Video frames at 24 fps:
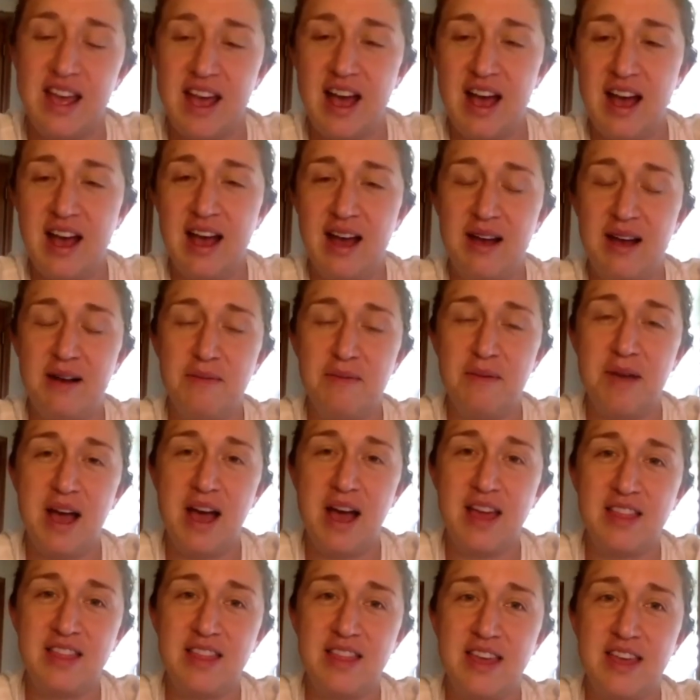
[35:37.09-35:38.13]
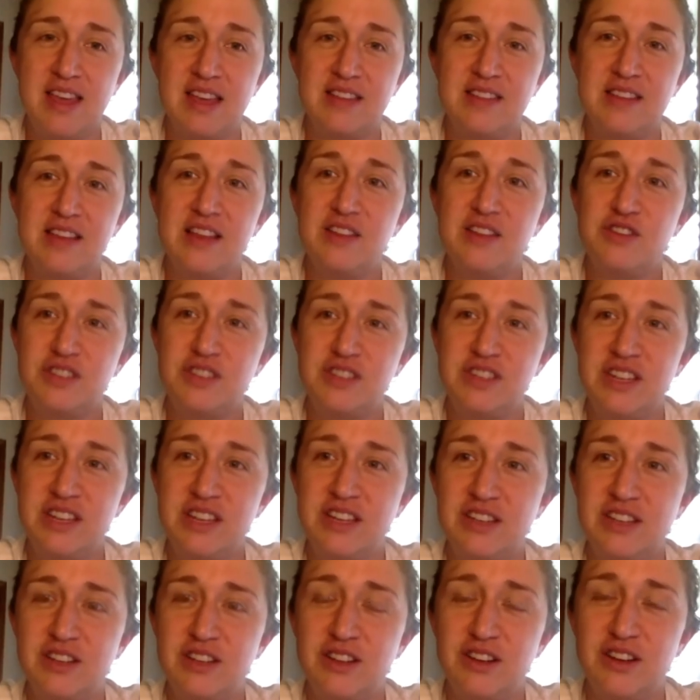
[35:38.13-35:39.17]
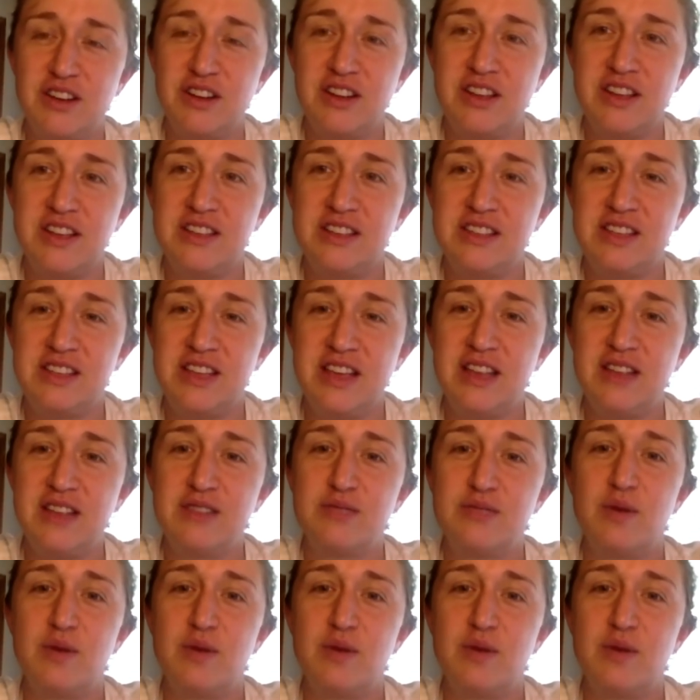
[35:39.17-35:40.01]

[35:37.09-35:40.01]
um, I think it's interesting to learn these things.